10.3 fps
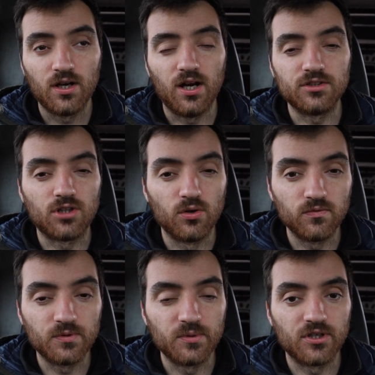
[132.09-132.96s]
I
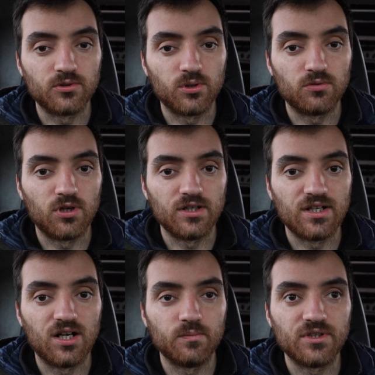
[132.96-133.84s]
don't think we're going to do it right
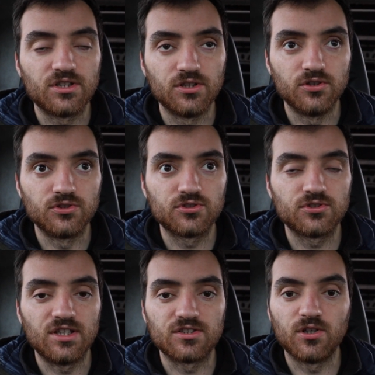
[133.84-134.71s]
now
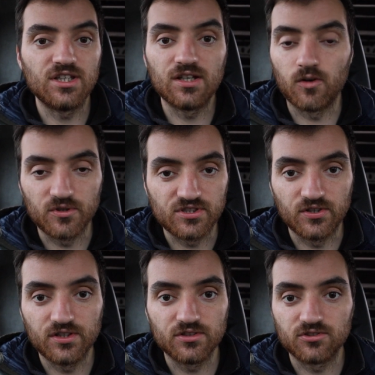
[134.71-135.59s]
because it's got year MOT
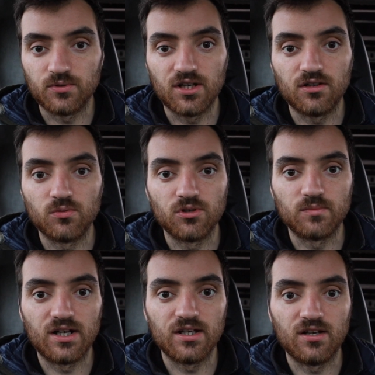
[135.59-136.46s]
on it, so we ain't got to worry
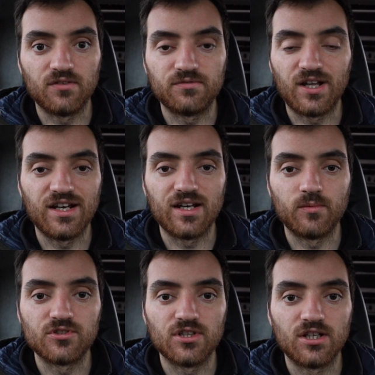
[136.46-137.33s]
about it like failing
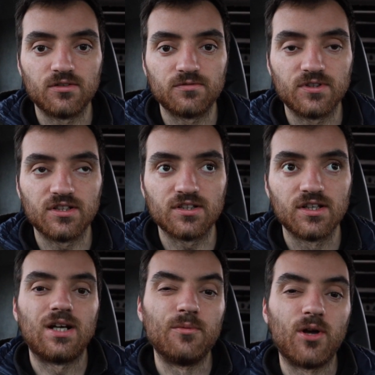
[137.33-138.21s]
MOT and anything.
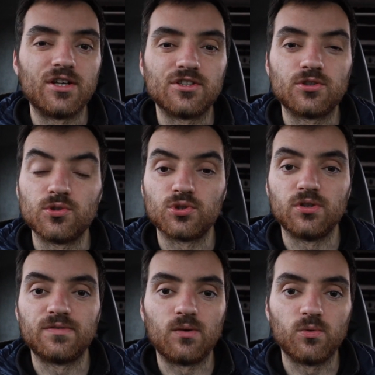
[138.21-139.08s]
And I'm not actually too sure
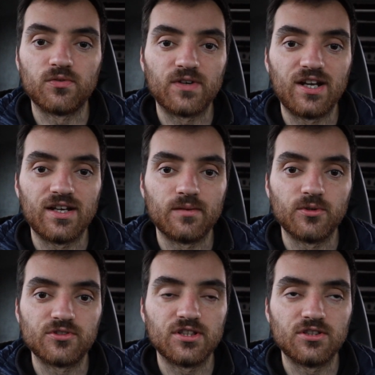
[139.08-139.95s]
if that would fail in
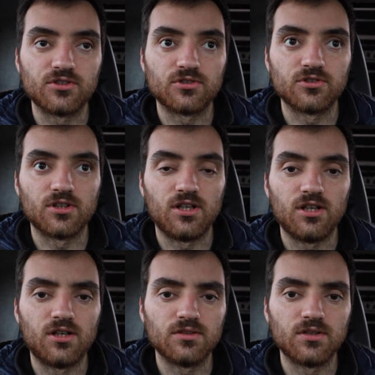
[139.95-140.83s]
MOT just because a
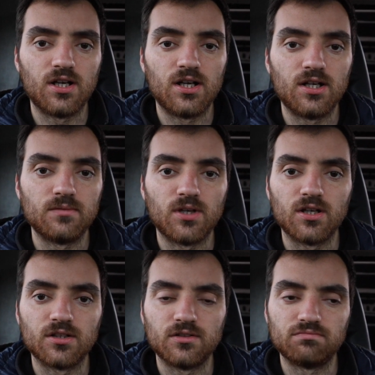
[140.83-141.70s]
light,
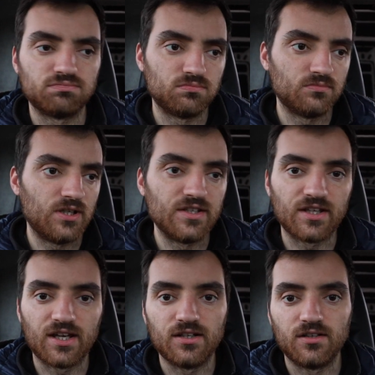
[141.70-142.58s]
like a
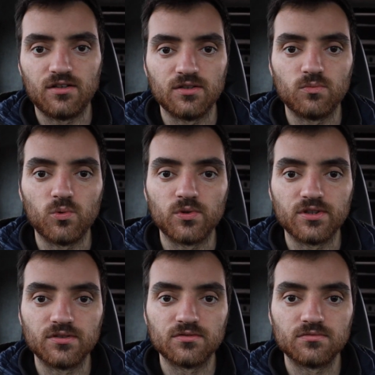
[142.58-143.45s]
indicator light
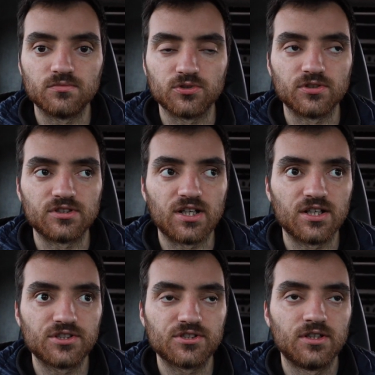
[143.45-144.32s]
warning was on the
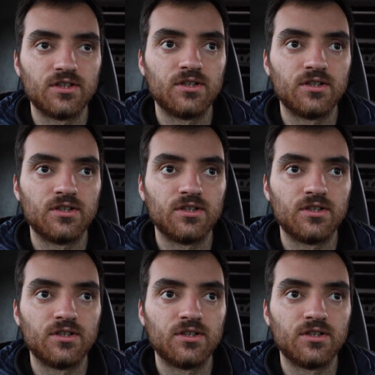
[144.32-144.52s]
dash.